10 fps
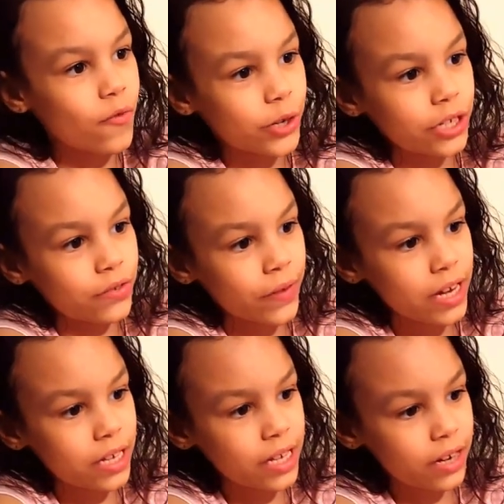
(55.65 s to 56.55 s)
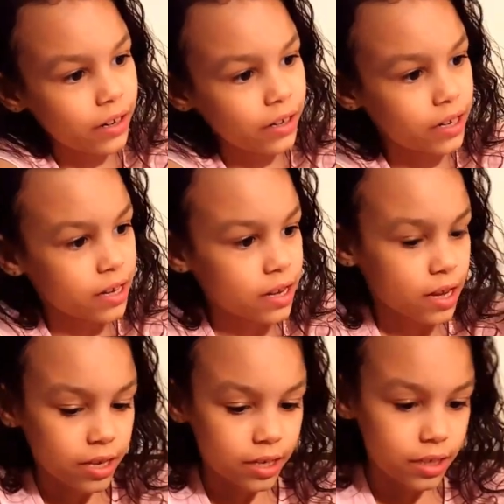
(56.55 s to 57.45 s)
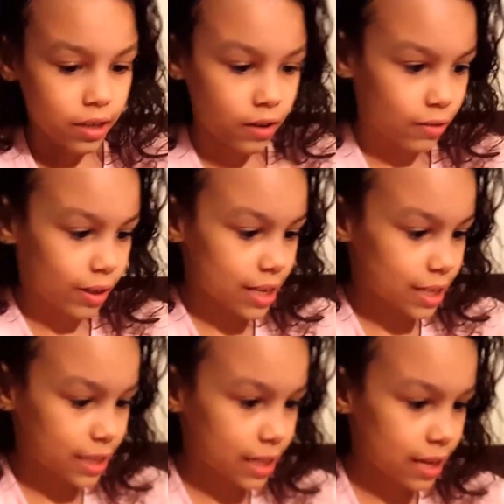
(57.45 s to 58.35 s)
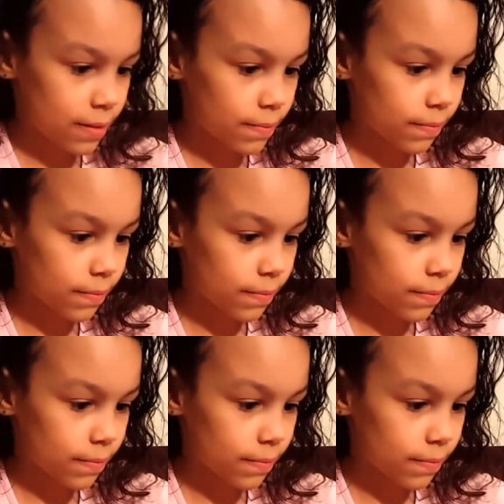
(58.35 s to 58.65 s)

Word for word: which is right here. So let's see.